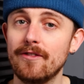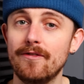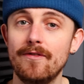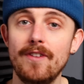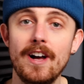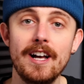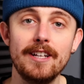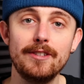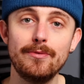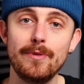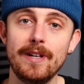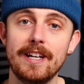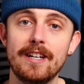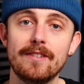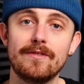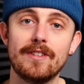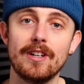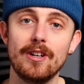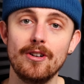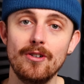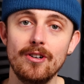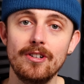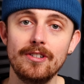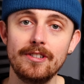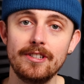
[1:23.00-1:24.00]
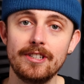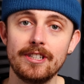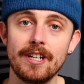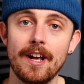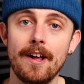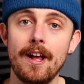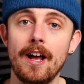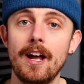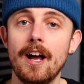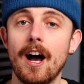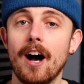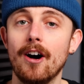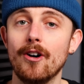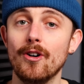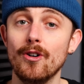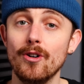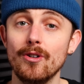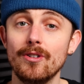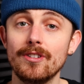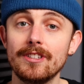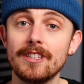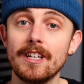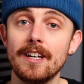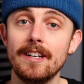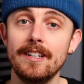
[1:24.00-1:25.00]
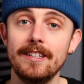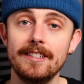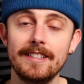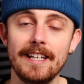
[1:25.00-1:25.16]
the first week of the launch, I'll also